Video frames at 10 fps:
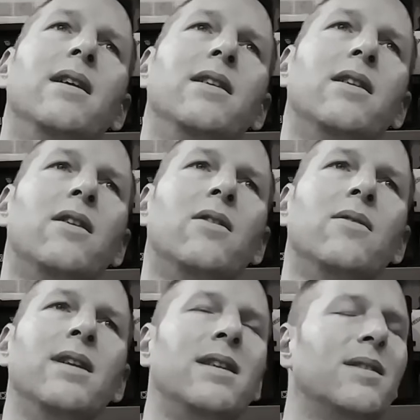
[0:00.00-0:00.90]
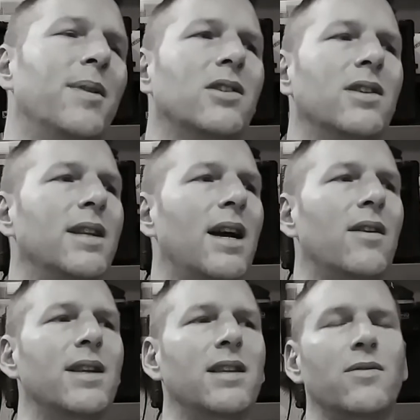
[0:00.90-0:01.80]
you know, and especially
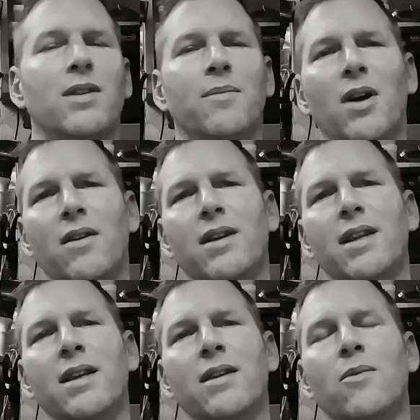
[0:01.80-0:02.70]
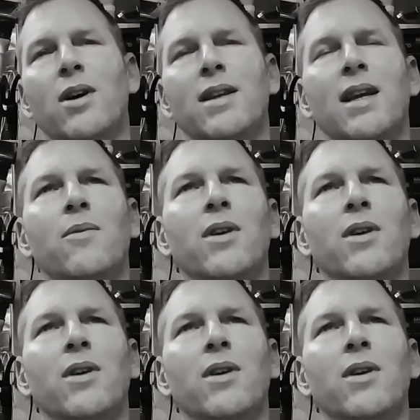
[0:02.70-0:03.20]
nowadays with the marketing and whatnot,